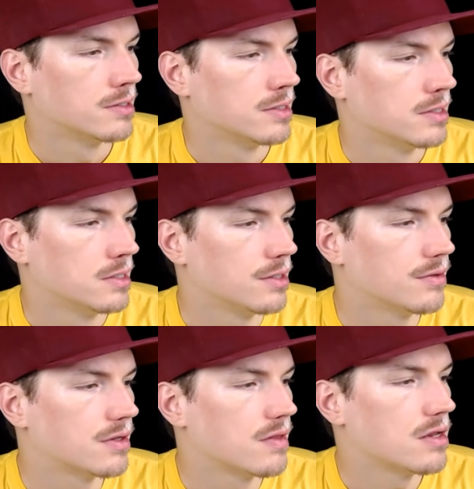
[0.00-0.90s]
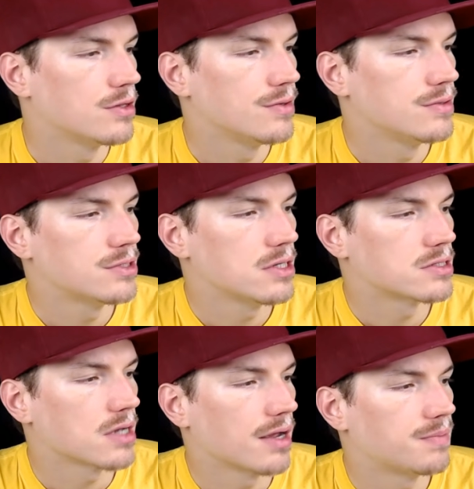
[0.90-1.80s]
You can then use these
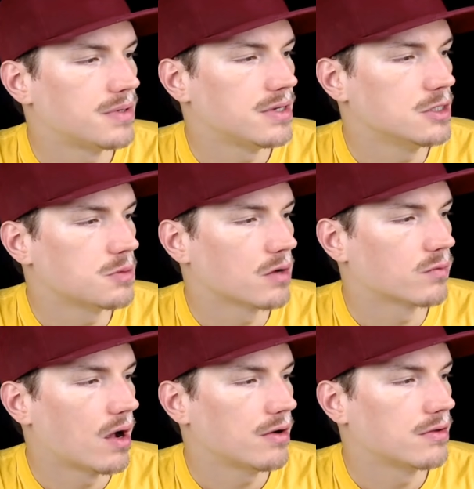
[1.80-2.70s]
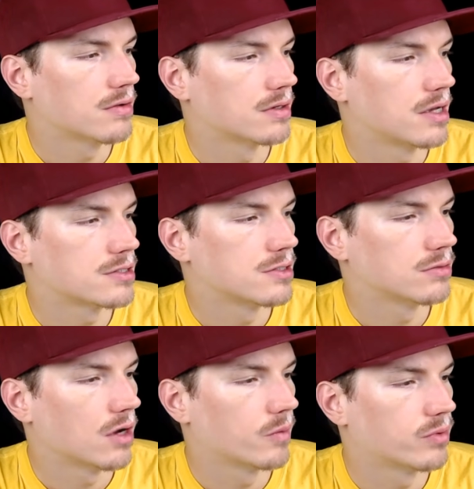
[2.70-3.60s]
IPs by routing your connection through
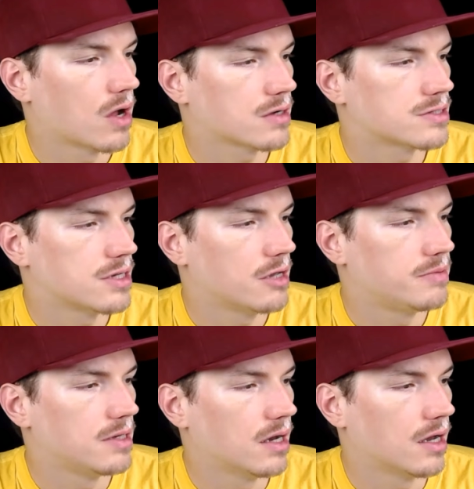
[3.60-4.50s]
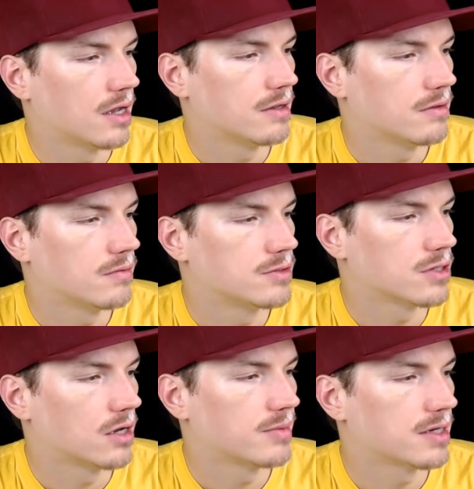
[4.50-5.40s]
our proxy API, which
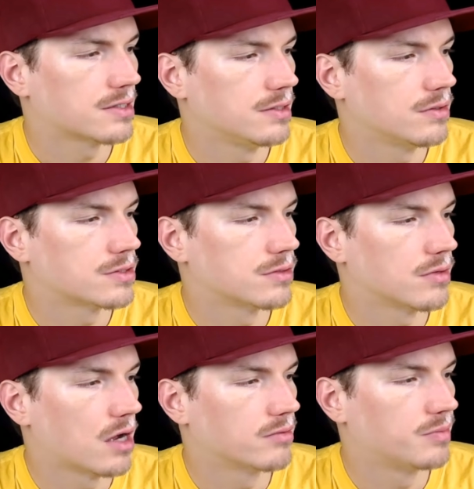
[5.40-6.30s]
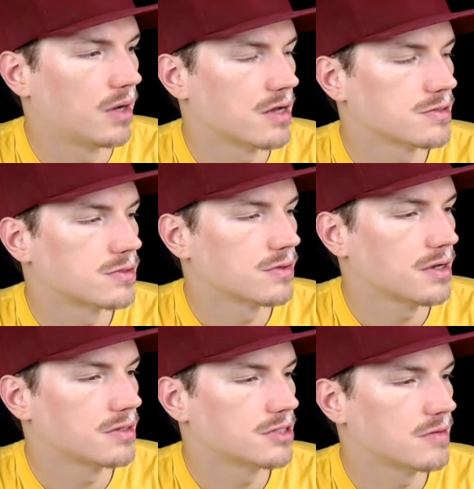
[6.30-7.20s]
automatically looks through our repository and
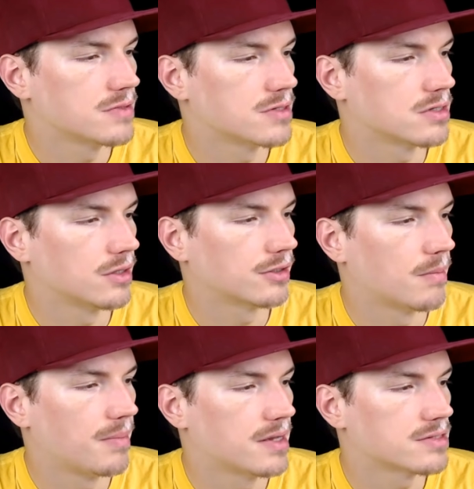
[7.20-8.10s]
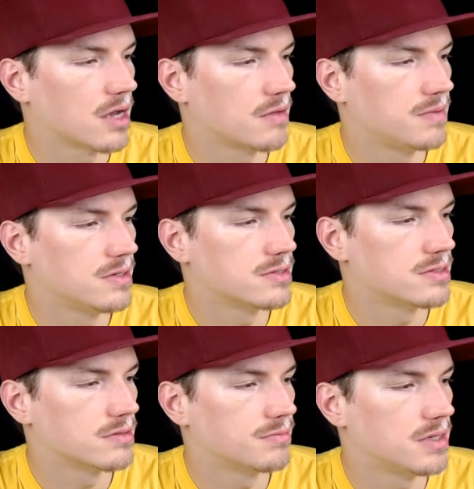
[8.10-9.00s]
attempts to select the best IP
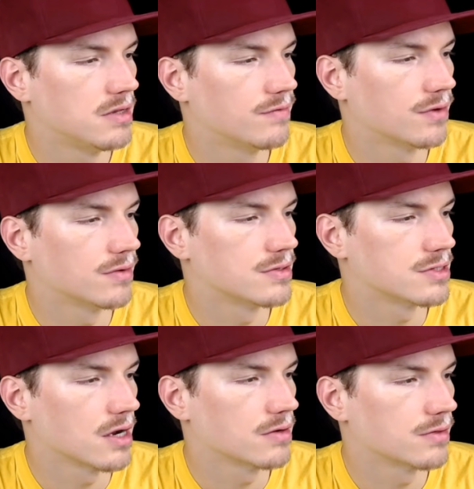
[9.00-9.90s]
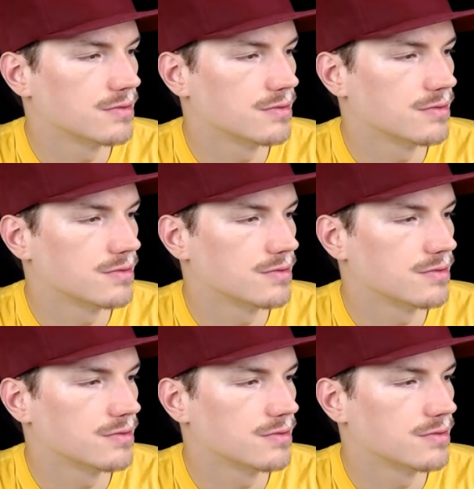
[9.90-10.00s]
for your desired host.